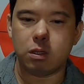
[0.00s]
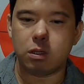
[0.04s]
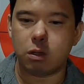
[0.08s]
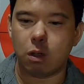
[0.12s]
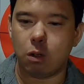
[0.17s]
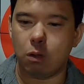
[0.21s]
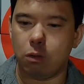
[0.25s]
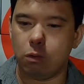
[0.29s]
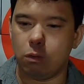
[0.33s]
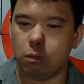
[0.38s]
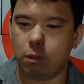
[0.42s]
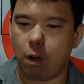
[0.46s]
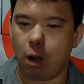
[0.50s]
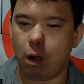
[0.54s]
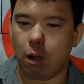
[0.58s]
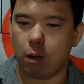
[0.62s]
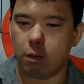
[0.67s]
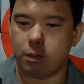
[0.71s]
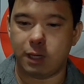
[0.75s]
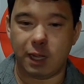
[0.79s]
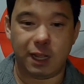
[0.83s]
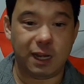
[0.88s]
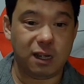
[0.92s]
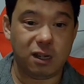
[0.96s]
So our
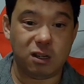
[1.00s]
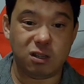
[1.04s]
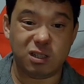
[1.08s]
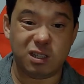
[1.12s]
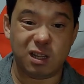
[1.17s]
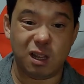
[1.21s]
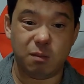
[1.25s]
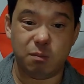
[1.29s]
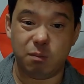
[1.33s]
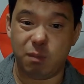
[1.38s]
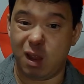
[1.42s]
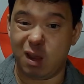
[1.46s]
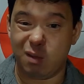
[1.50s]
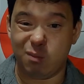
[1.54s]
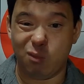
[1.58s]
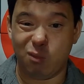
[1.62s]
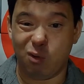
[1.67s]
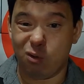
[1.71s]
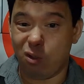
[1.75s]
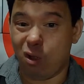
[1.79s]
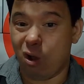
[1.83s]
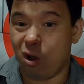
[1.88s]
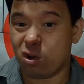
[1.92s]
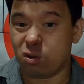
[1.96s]
data just said make
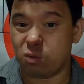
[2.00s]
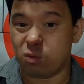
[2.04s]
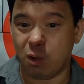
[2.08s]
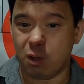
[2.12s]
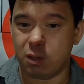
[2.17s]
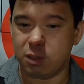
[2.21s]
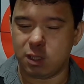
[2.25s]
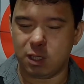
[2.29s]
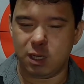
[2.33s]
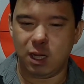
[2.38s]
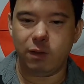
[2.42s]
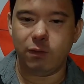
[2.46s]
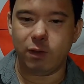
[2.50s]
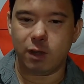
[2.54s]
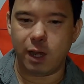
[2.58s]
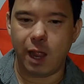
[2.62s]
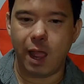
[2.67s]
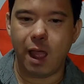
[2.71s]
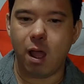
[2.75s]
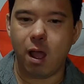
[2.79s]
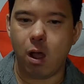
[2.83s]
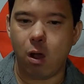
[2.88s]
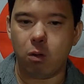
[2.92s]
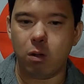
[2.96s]
more large ones, and even
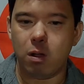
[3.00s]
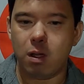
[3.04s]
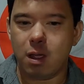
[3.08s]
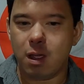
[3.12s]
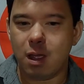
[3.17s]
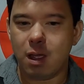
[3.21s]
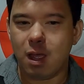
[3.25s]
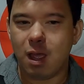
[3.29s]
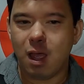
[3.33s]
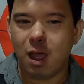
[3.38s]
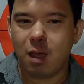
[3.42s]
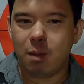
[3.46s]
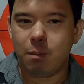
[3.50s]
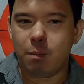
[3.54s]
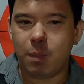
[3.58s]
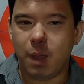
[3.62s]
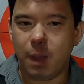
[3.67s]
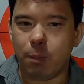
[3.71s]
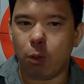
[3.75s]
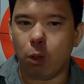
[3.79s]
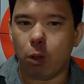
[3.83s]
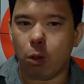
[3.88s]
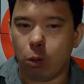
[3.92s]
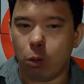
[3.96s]
now,
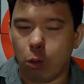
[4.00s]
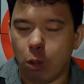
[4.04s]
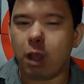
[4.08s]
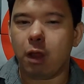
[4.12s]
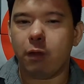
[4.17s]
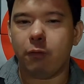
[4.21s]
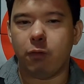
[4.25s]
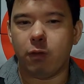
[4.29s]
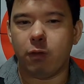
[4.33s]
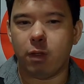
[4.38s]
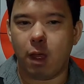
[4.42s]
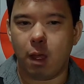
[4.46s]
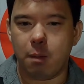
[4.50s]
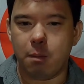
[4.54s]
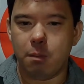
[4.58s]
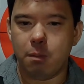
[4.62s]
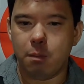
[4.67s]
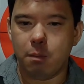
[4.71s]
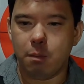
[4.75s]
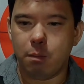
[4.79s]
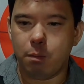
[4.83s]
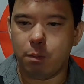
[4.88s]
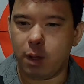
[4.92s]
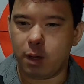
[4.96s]
people are looking for them.
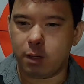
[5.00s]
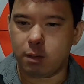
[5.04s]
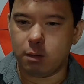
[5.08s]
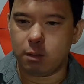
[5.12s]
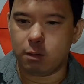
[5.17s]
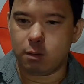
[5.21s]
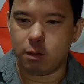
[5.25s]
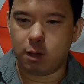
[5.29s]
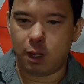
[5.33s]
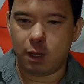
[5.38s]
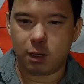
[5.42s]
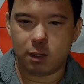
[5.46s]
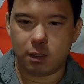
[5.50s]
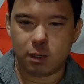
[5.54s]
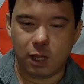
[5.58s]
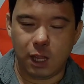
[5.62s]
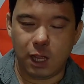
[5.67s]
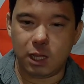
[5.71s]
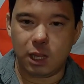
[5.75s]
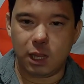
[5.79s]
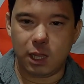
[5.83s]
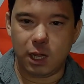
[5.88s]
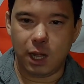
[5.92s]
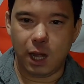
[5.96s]
But at the
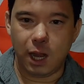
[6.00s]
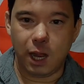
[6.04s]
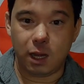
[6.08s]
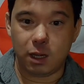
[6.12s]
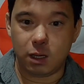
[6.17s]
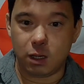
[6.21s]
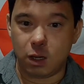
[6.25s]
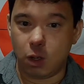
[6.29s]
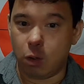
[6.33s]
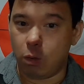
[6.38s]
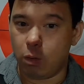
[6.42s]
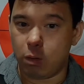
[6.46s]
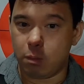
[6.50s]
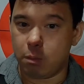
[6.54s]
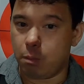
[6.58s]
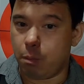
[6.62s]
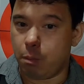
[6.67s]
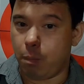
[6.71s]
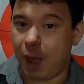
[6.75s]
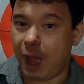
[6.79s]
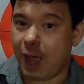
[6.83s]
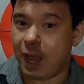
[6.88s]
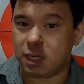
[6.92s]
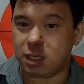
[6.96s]
end of the day, no one
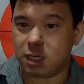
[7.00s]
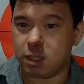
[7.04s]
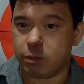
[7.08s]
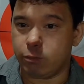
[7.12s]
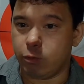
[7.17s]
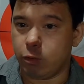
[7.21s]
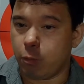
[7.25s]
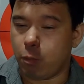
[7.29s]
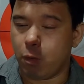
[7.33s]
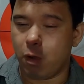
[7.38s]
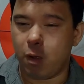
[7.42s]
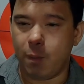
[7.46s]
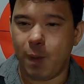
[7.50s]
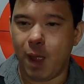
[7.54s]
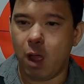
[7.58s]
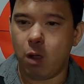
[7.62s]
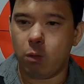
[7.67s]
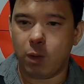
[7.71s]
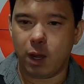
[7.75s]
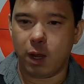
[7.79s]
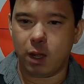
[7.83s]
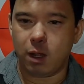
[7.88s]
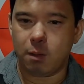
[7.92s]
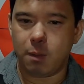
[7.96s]
buys them when we put them out.
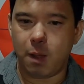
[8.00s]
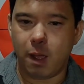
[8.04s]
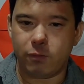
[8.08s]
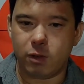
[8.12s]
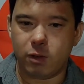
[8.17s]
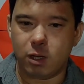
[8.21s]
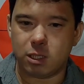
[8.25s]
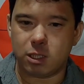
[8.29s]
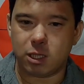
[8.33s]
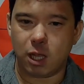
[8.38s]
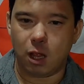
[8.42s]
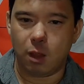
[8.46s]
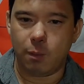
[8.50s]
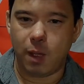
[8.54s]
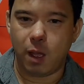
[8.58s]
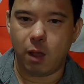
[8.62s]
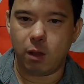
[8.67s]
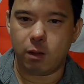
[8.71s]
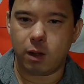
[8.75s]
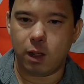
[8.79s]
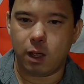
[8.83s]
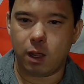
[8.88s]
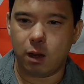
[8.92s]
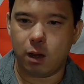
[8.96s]
We ended up having to sell them
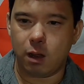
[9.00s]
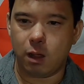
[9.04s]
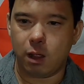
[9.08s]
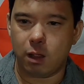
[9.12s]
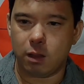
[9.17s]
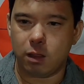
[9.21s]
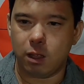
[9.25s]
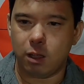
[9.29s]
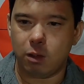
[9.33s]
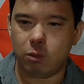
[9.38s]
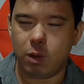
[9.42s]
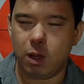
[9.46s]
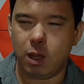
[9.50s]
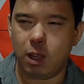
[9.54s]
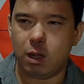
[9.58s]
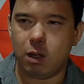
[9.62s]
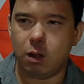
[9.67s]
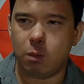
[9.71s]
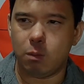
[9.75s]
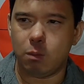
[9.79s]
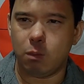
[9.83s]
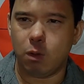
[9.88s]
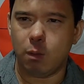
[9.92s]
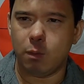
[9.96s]
out at I think we
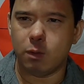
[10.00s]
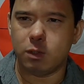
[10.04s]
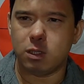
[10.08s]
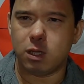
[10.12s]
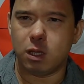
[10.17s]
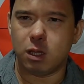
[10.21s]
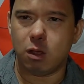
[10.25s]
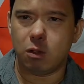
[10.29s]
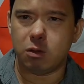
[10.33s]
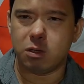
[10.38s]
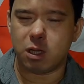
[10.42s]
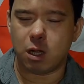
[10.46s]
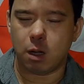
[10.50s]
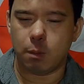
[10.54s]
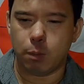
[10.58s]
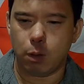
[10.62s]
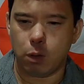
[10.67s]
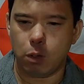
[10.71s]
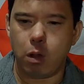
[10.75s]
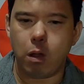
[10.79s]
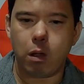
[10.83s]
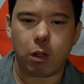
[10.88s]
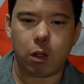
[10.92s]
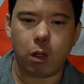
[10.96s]
almost did those at a
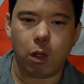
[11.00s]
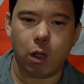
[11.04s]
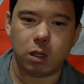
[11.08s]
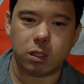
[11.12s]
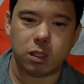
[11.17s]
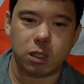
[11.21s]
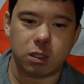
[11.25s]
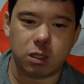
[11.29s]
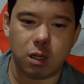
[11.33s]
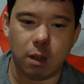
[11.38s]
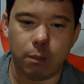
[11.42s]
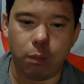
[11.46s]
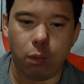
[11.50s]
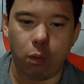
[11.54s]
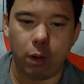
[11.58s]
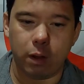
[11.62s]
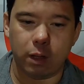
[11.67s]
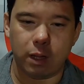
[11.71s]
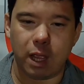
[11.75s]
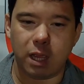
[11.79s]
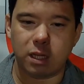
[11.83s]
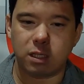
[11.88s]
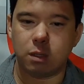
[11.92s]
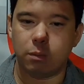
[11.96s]
blowout cost at some point.
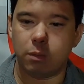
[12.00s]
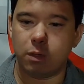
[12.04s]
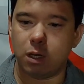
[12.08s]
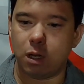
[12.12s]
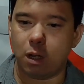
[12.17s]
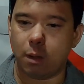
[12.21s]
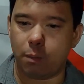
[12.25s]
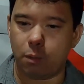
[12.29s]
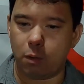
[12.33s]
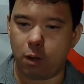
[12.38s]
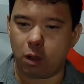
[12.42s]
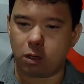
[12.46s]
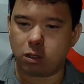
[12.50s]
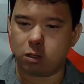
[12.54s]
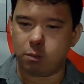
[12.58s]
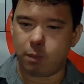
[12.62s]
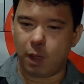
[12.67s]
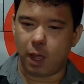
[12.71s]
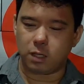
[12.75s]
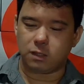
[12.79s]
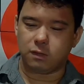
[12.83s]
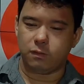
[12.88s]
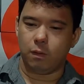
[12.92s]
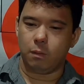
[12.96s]
Last time we did a production
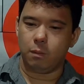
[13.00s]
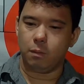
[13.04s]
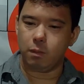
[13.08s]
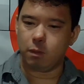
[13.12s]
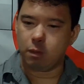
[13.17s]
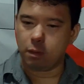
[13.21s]
batch of them.